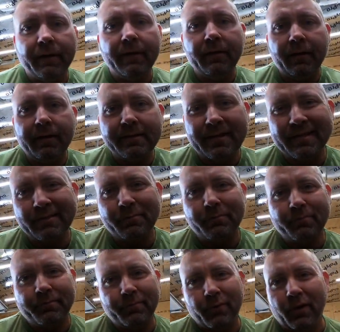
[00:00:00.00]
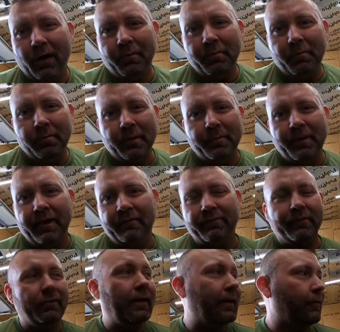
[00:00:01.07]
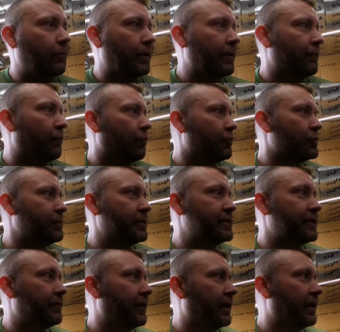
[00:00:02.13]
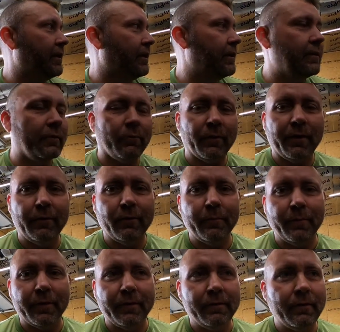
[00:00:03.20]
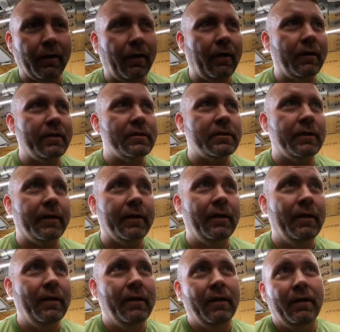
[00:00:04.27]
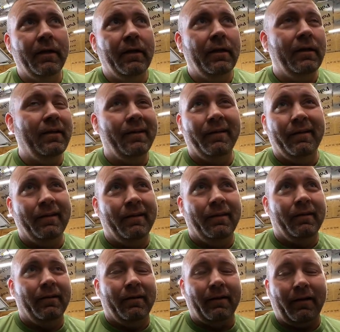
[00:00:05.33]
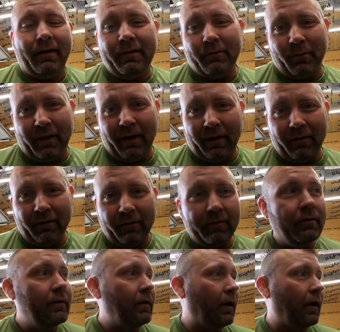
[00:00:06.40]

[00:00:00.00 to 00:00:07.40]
realize that's probably made for like reinforcements if you get hit in the rear, but honestly, I don't care.